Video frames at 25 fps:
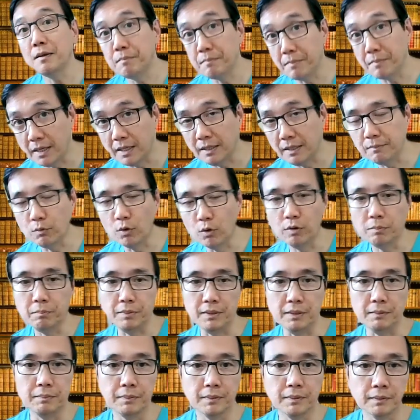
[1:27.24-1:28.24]
many more
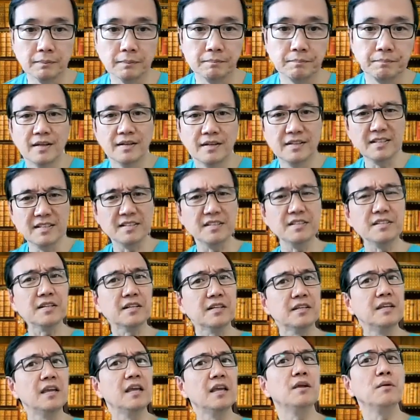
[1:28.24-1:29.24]
people. This is a
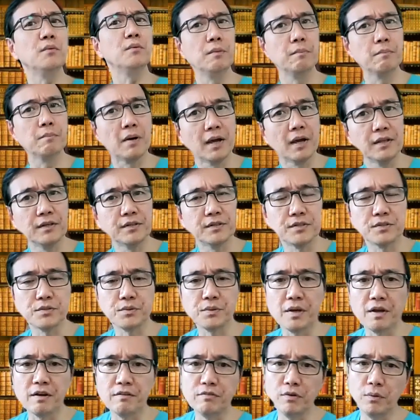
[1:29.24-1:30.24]
key reminder to
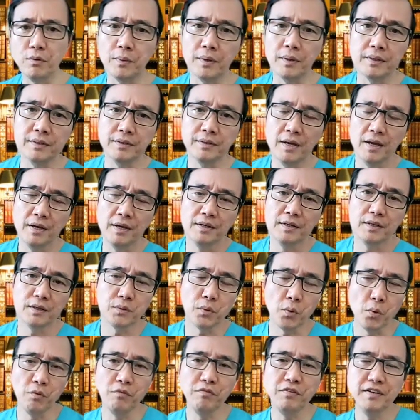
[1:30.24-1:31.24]
everyone that
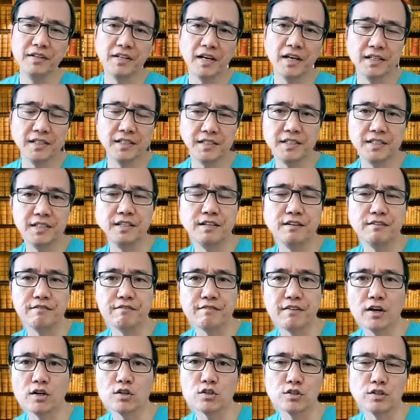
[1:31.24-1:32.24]
COVID-19
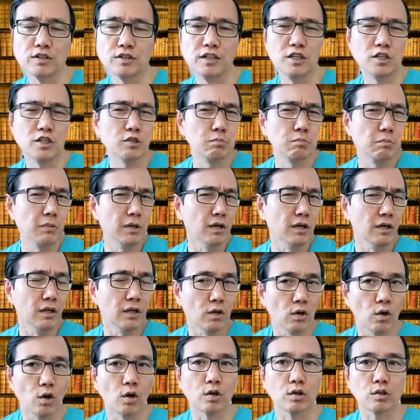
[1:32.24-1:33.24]
infection is merely
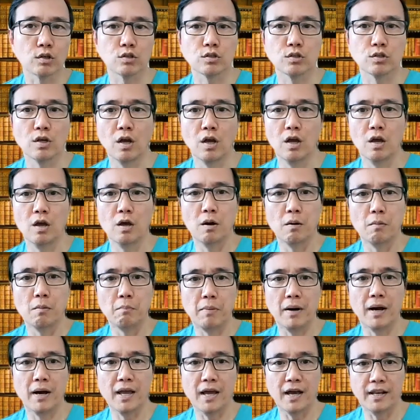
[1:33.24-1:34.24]
caused
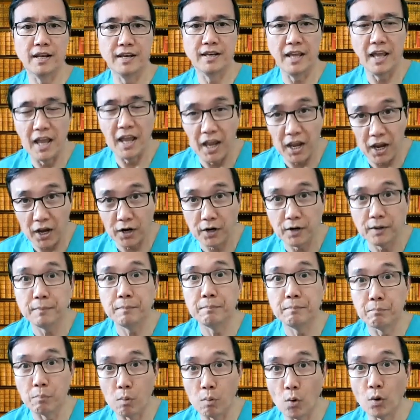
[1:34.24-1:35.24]
by an
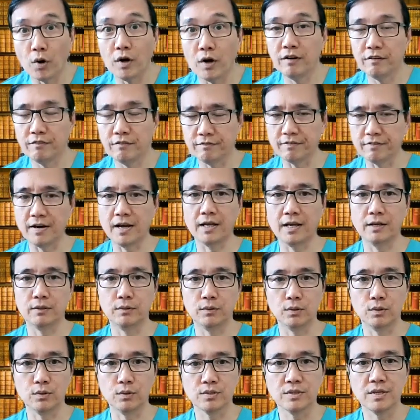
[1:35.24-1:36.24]
airborne
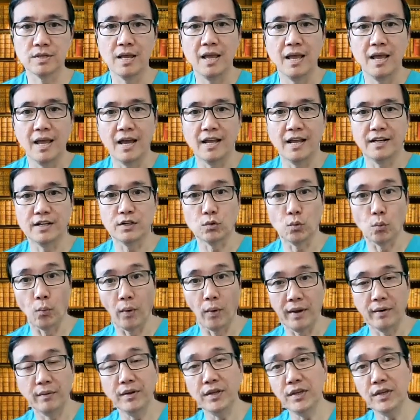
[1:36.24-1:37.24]
virus, and that
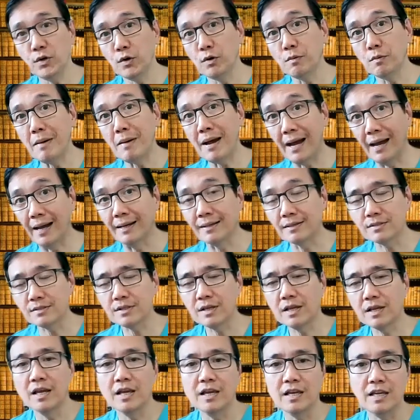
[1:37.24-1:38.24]
wearing your
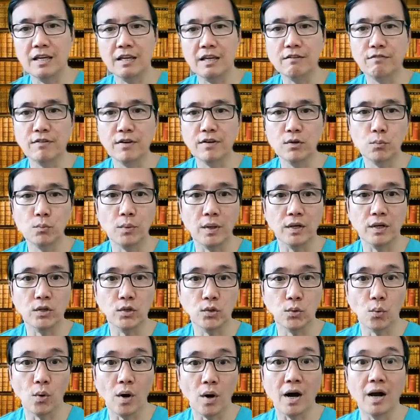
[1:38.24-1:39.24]
mask, even when
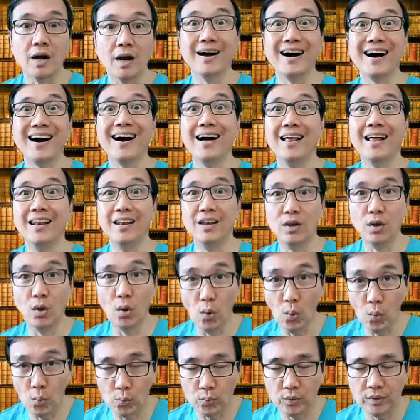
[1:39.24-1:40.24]
you are
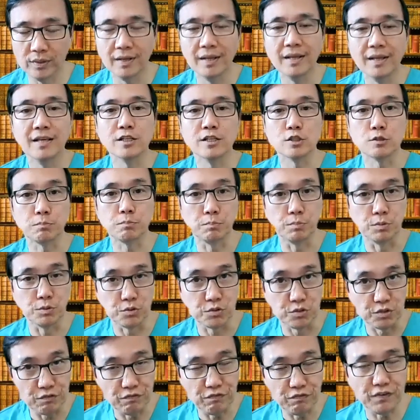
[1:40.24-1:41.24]
alone,
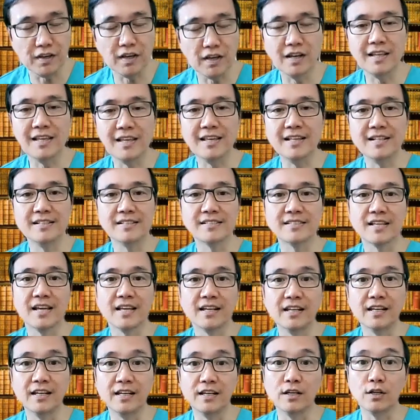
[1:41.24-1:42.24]
specifically
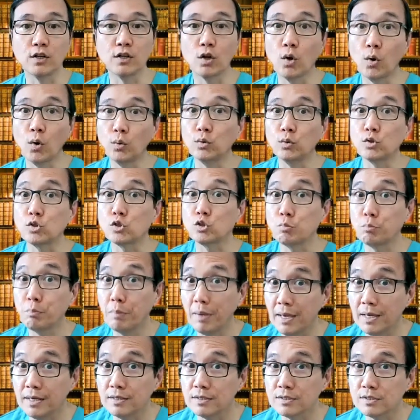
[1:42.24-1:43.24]
inside an enclosed
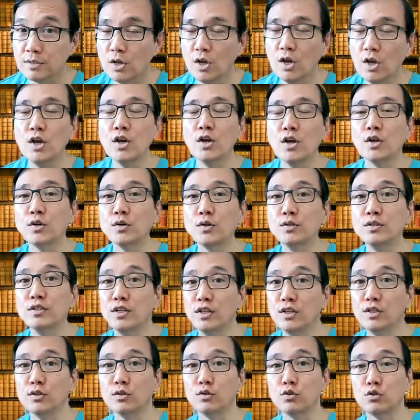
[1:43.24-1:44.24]
space,
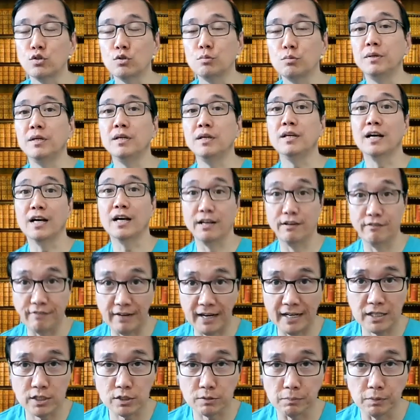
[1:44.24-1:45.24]
continues to be
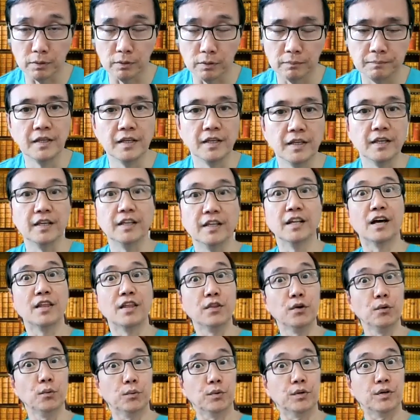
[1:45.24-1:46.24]
advisable. In
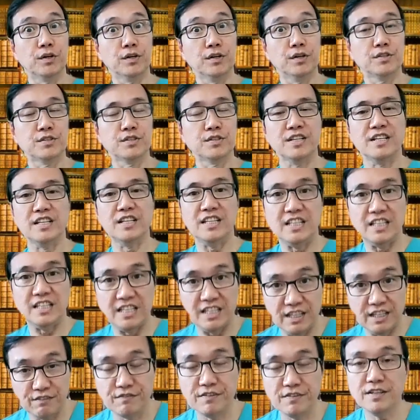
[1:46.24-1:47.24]
other words,
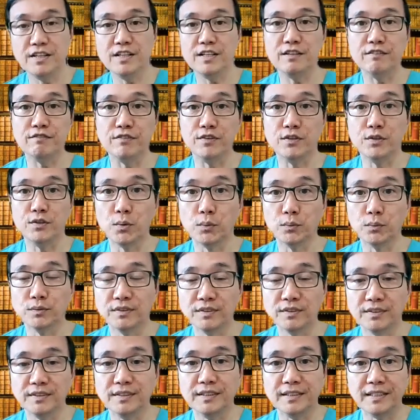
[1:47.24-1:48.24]
even if you don't
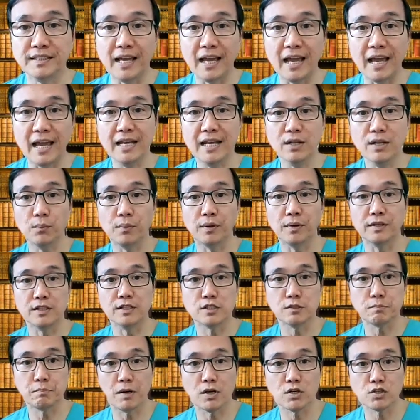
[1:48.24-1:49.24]
see anyone,
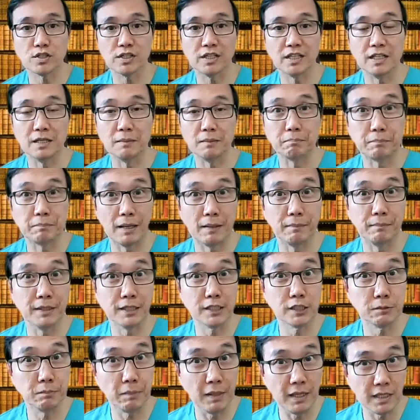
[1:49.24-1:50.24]
especially in public
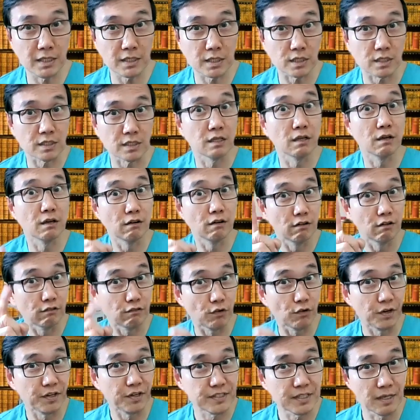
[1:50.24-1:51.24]
spaces,
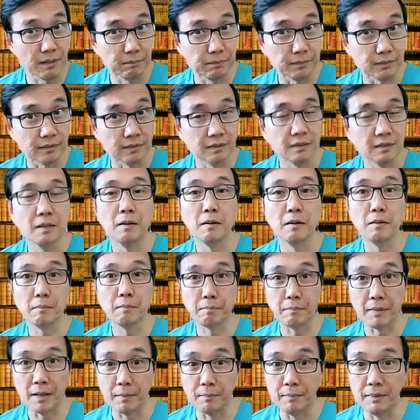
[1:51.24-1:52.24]
for example,
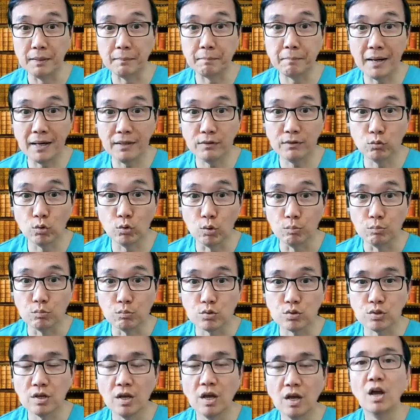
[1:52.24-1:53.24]
public
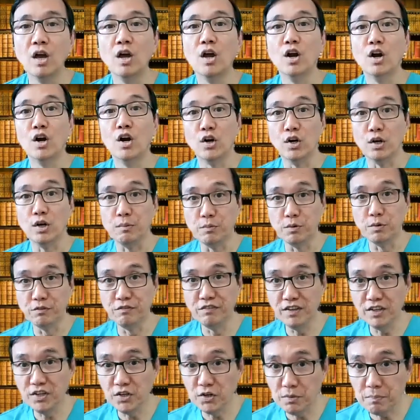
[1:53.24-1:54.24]
bathrooms,
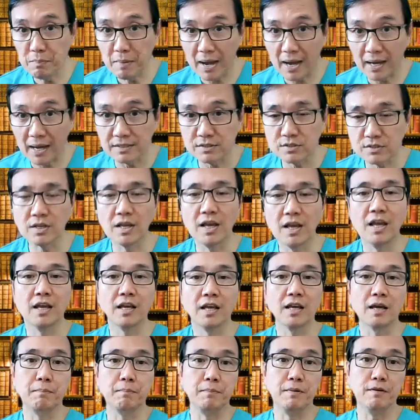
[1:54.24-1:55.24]
removing your mask
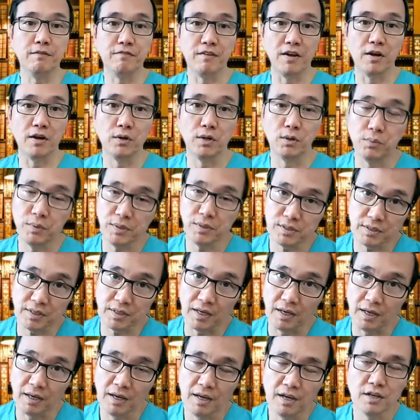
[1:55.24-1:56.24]
can be very
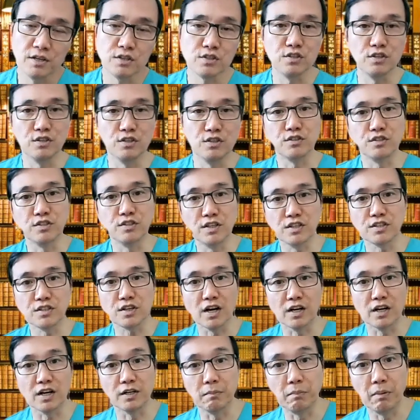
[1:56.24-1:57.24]
risky, since these
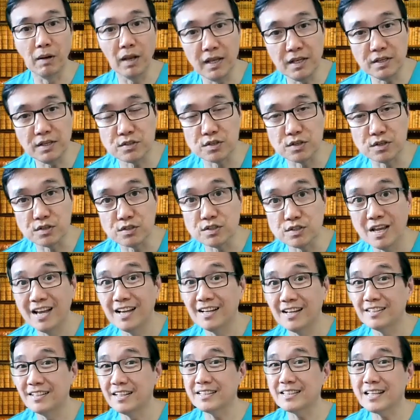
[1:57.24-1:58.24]
are the places
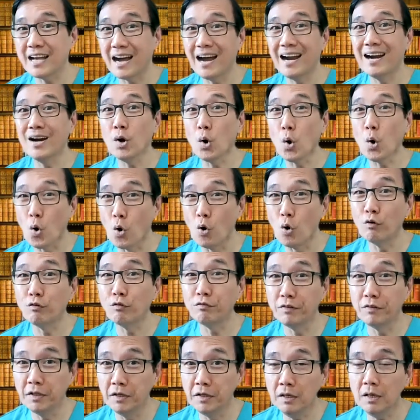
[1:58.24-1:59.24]
that are
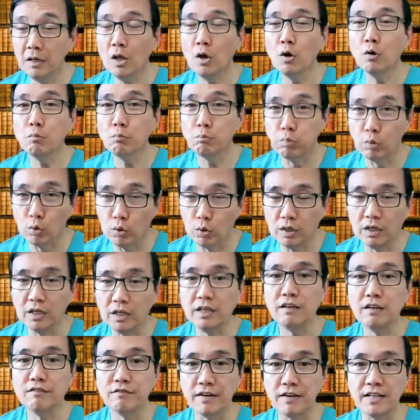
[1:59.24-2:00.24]
often
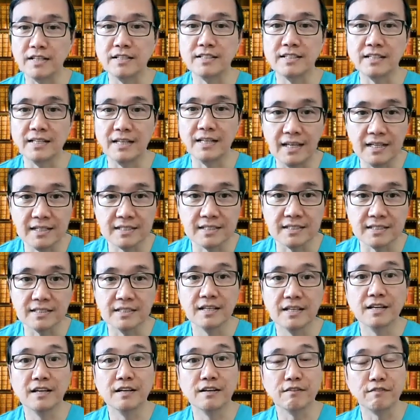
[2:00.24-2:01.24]
poorly ventilated,
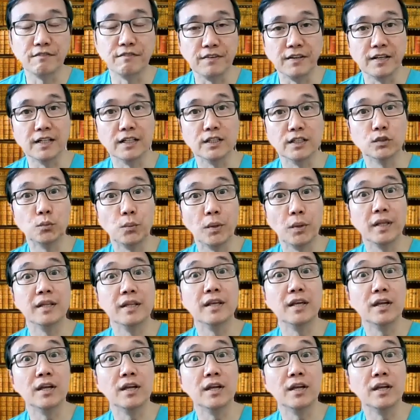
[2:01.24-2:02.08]
filled with